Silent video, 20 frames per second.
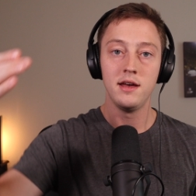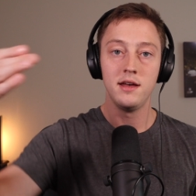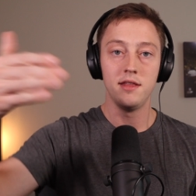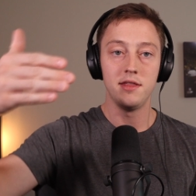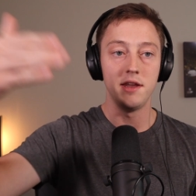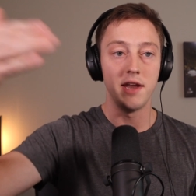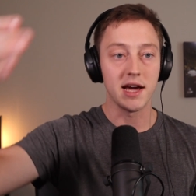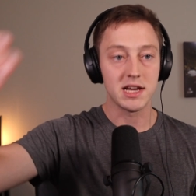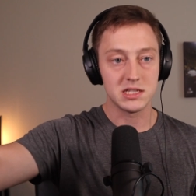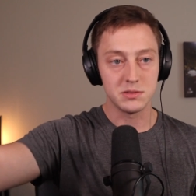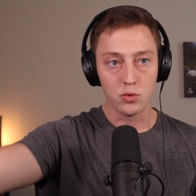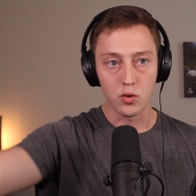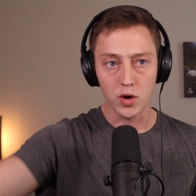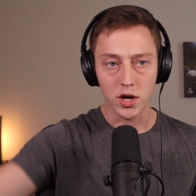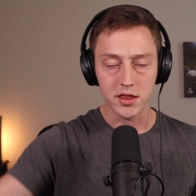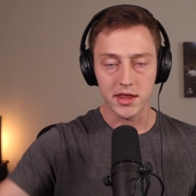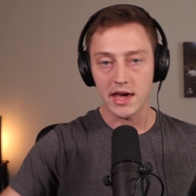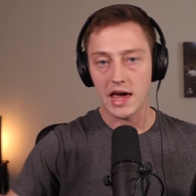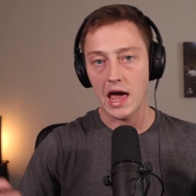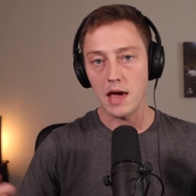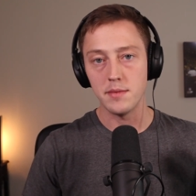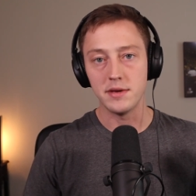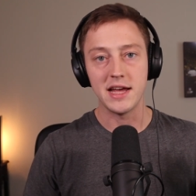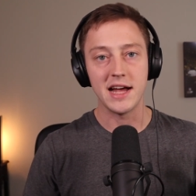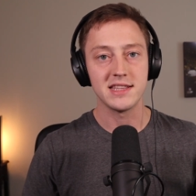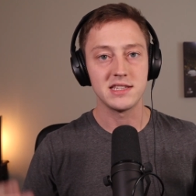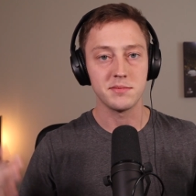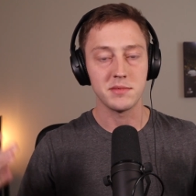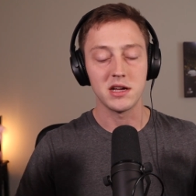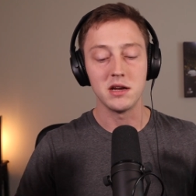the next morning they came and
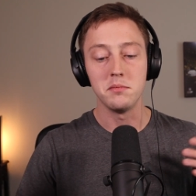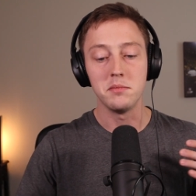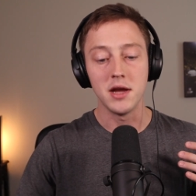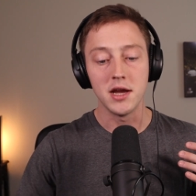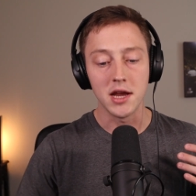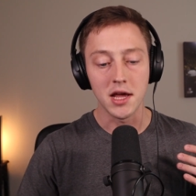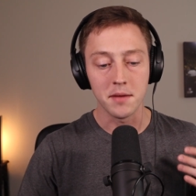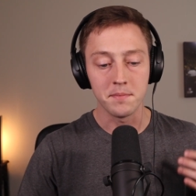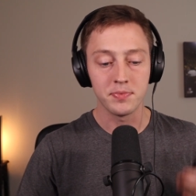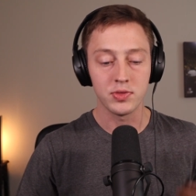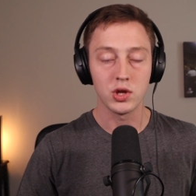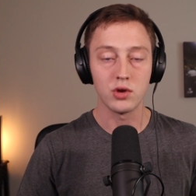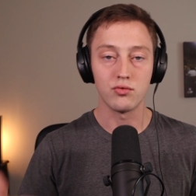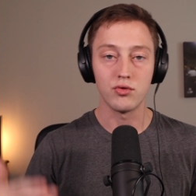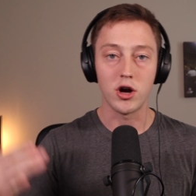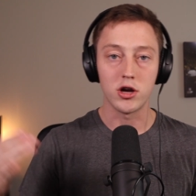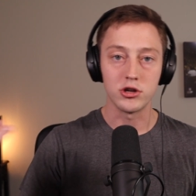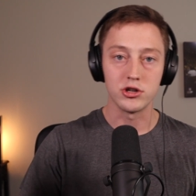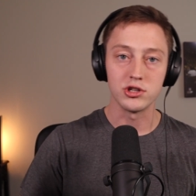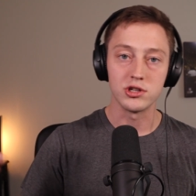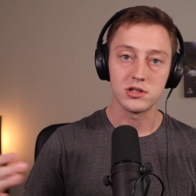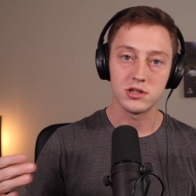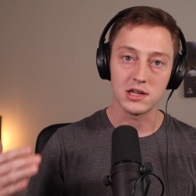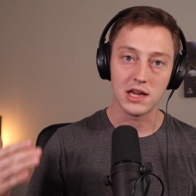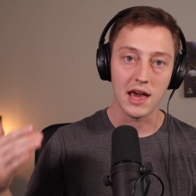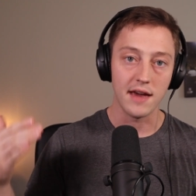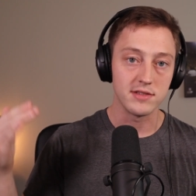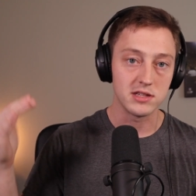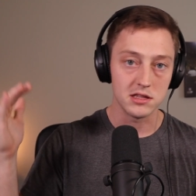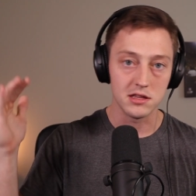had some kind of meeting. Rodgers
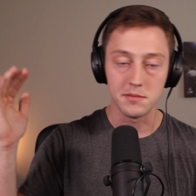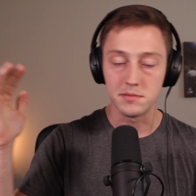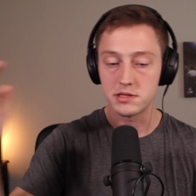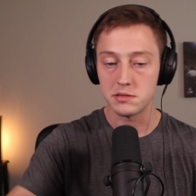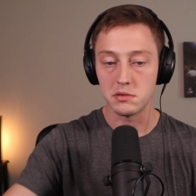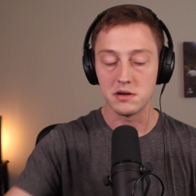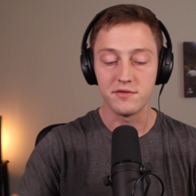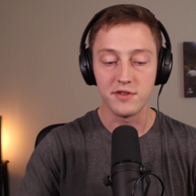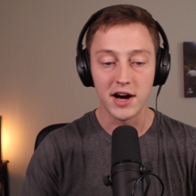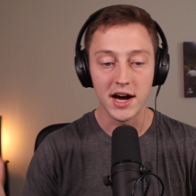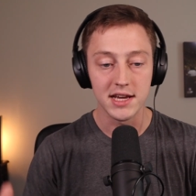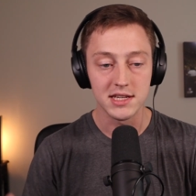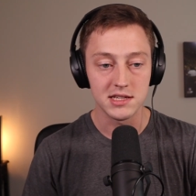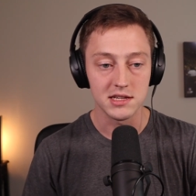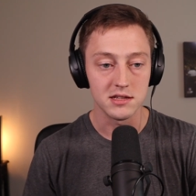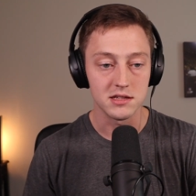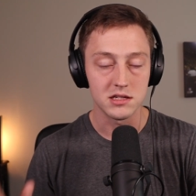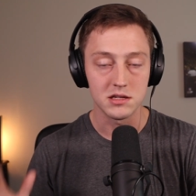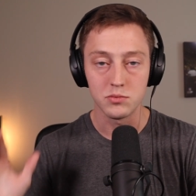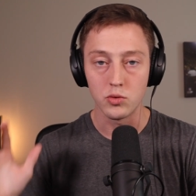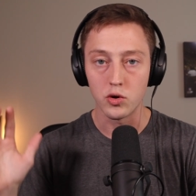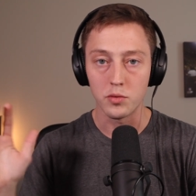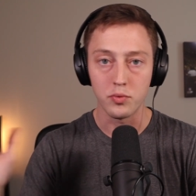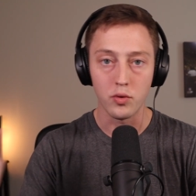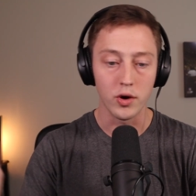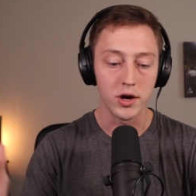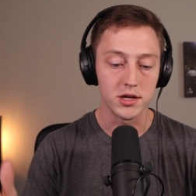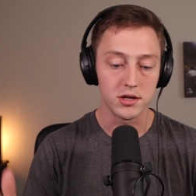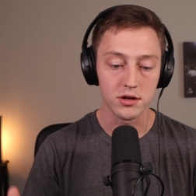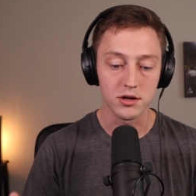gave them some advice and some more
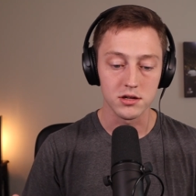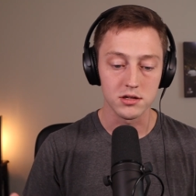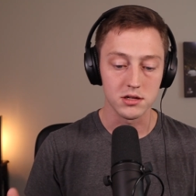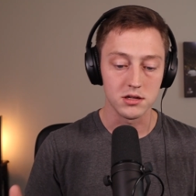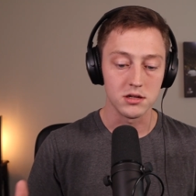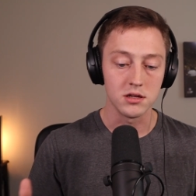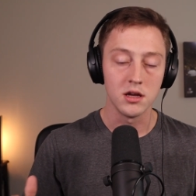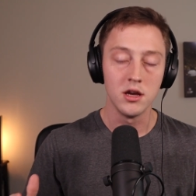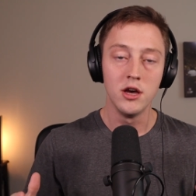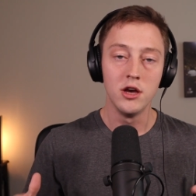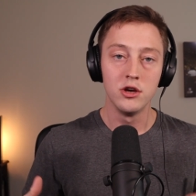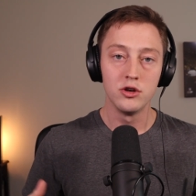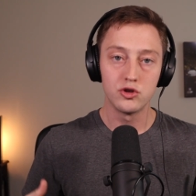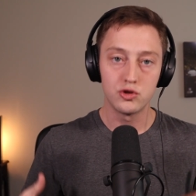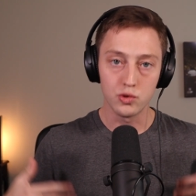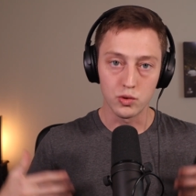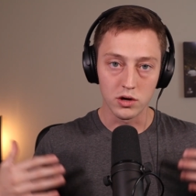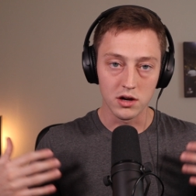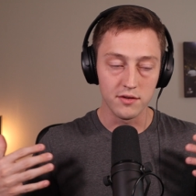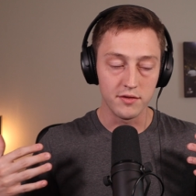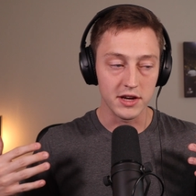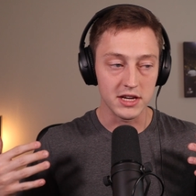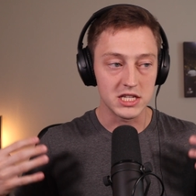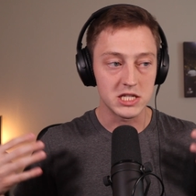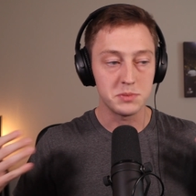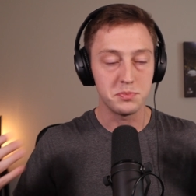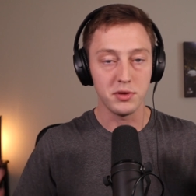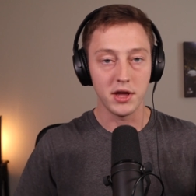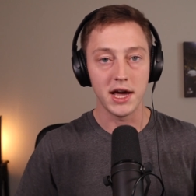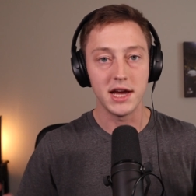pointers and sort of
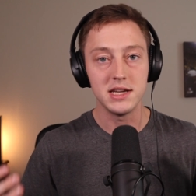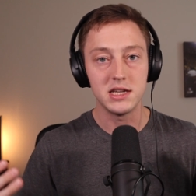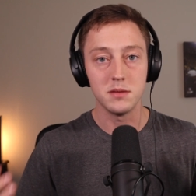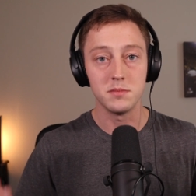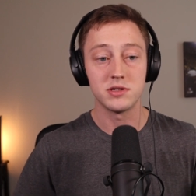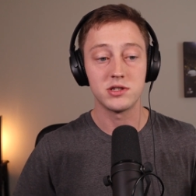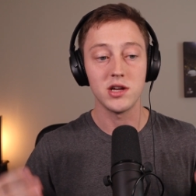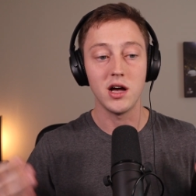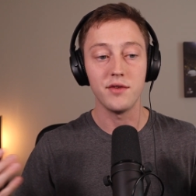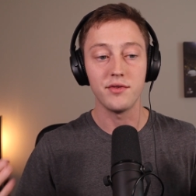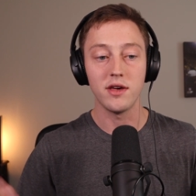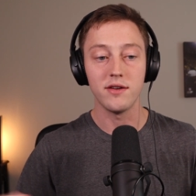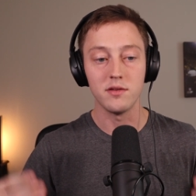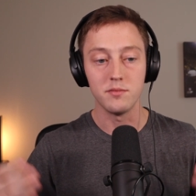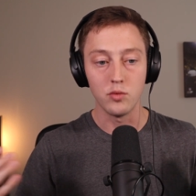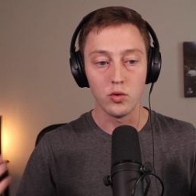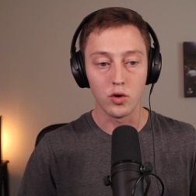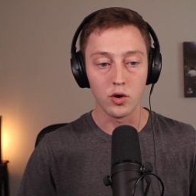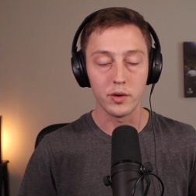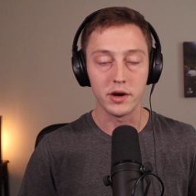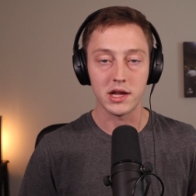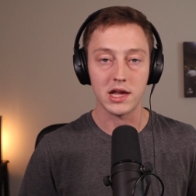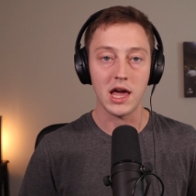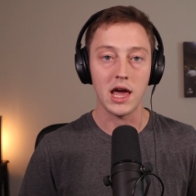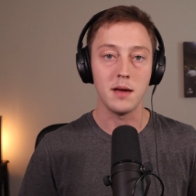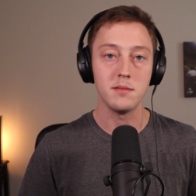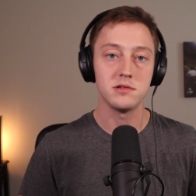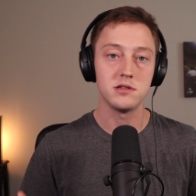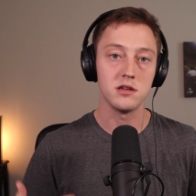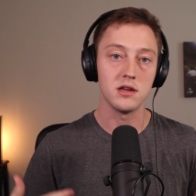explained himself even more when it
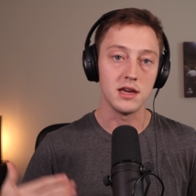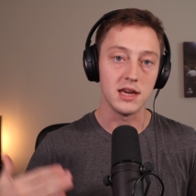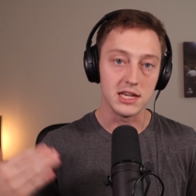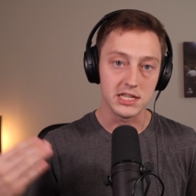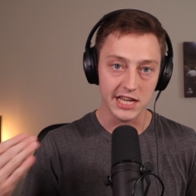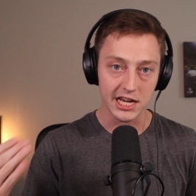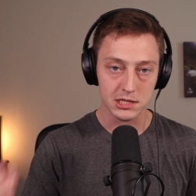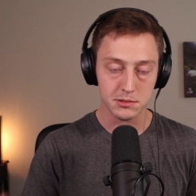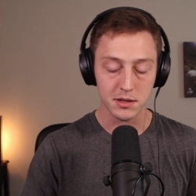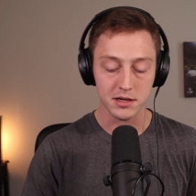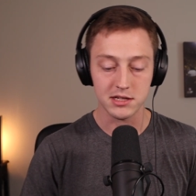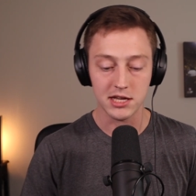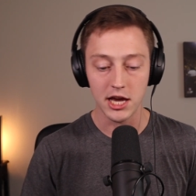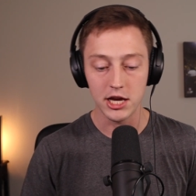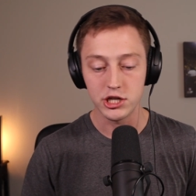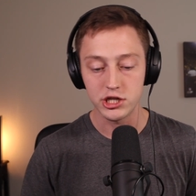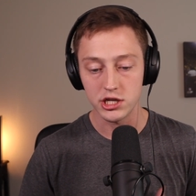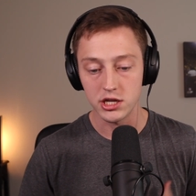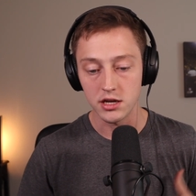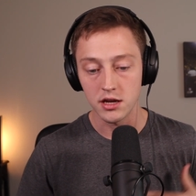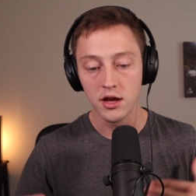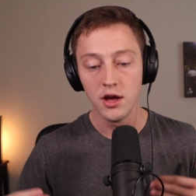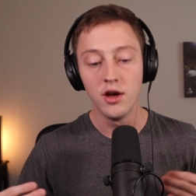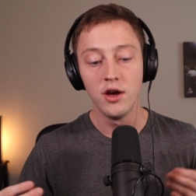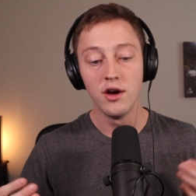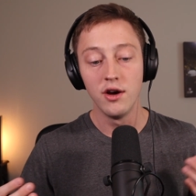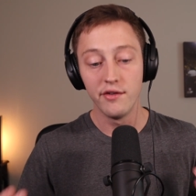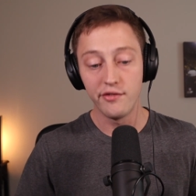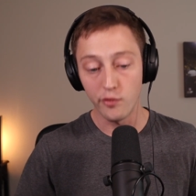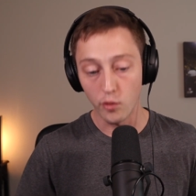came to his expectation
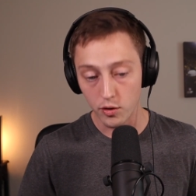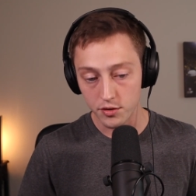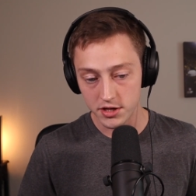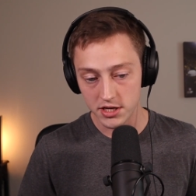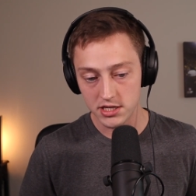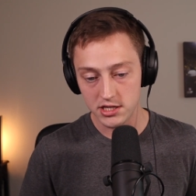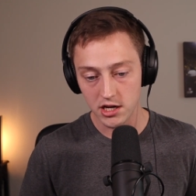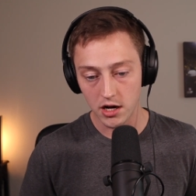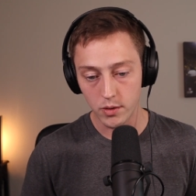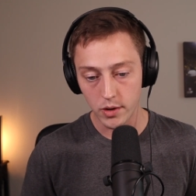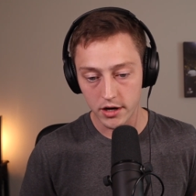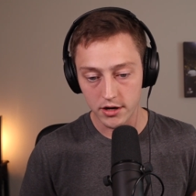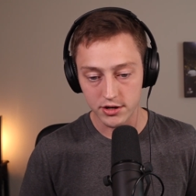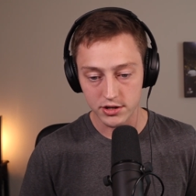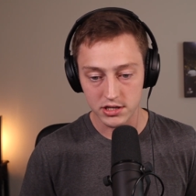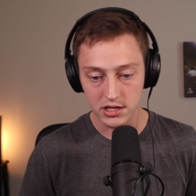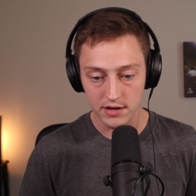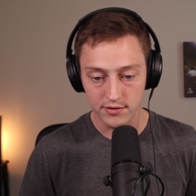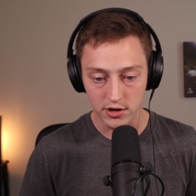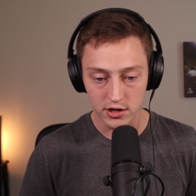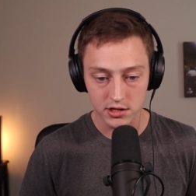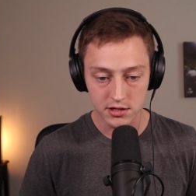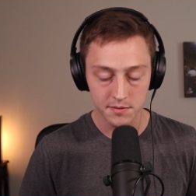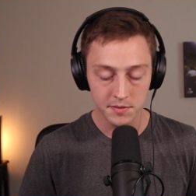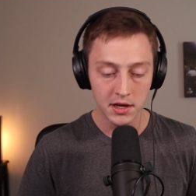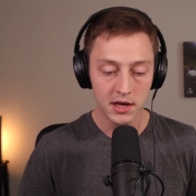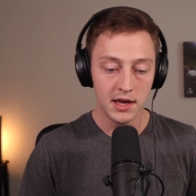for these young wide receivers.